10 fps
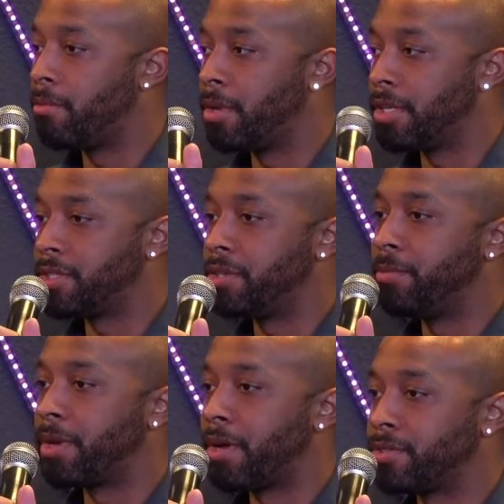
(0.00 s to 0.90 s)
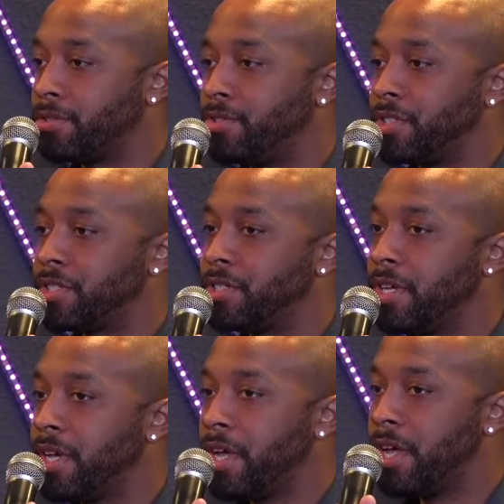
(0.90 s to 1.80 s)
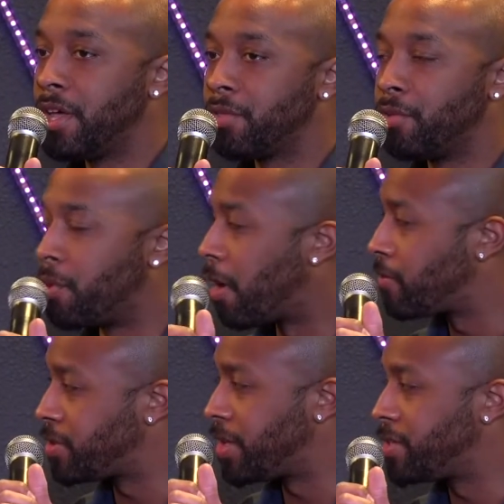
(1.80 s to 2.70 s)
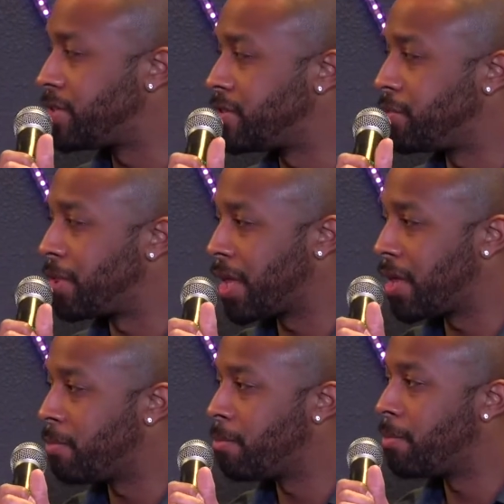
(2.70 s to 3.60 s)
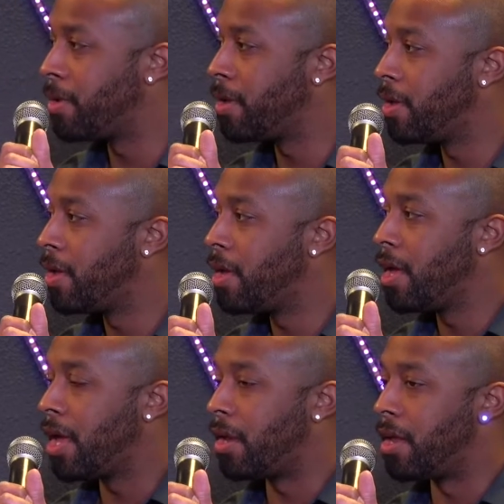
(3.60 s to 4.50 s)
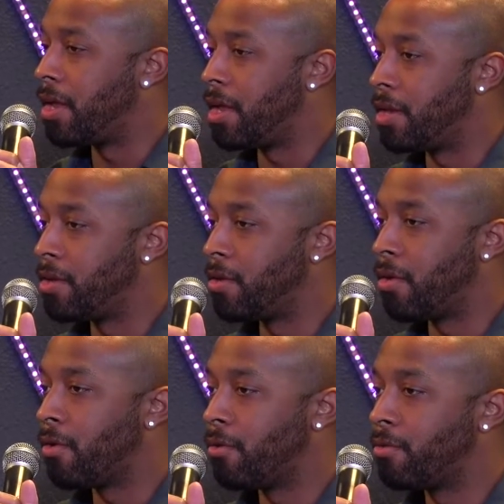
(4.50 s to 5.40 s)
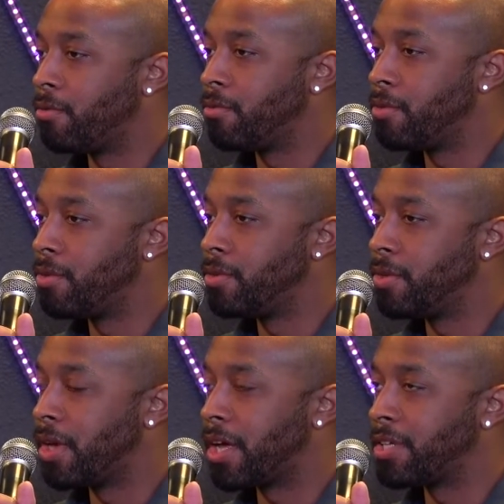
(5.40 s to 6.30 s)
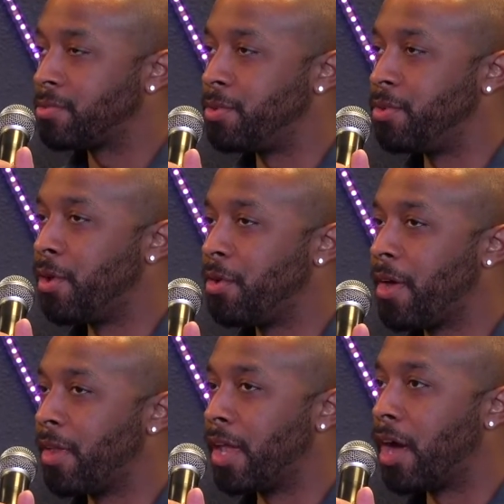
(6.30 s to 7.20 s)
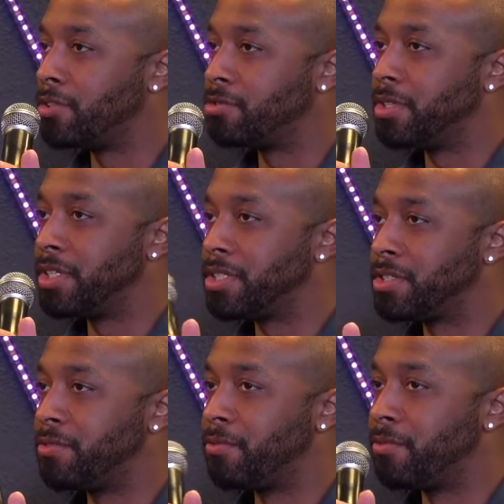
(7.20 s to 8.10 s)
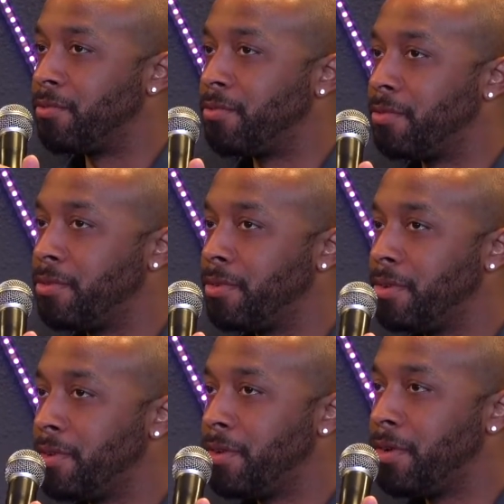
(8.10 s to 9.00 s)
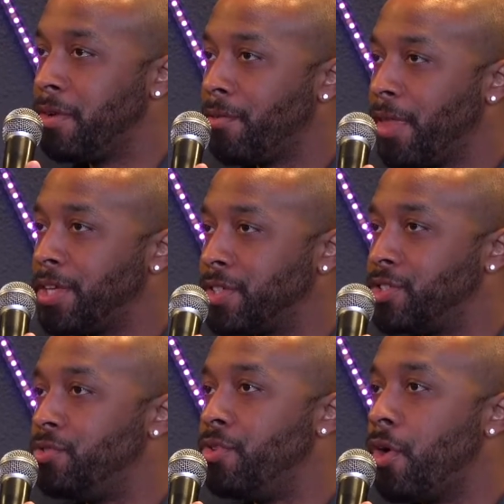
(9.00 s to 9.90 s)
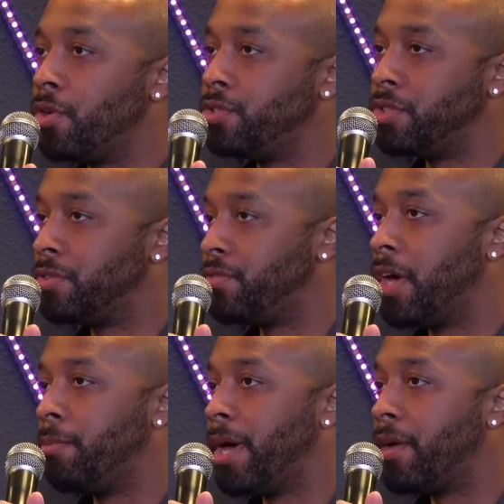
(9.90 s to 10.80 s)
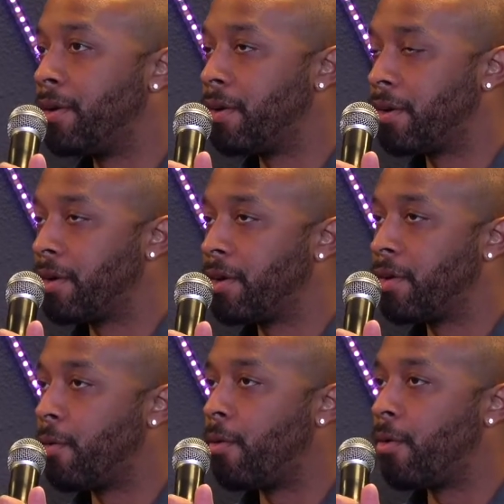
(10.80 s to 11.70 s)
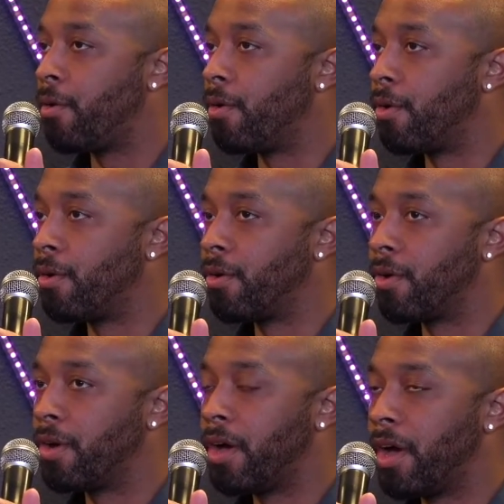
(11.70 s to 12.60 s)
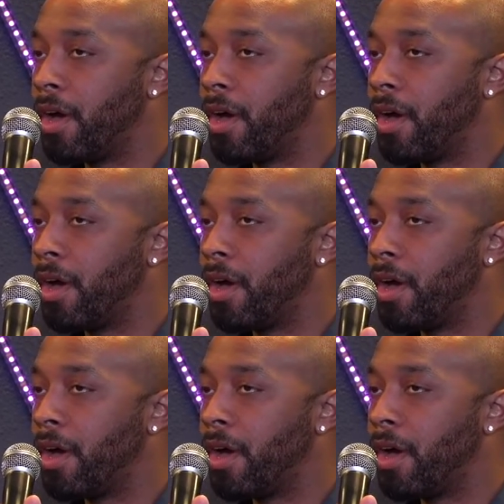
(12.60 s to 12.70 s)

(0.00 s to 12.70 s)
Melissa, but also just through conversations with him, and I guess when you go down the laundry list of things that you should have done better, or